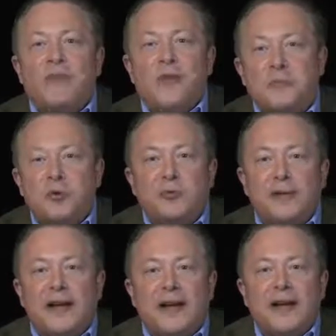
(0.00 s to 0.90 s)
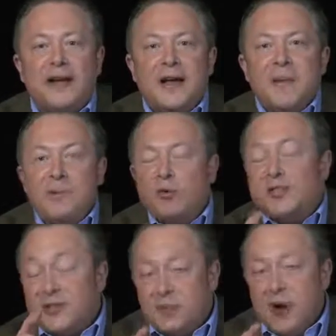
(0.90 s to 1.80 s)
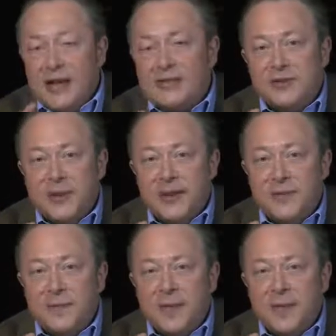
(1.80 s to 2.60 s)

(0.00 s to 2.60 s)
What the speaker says: on the bootleg. But what surprised me,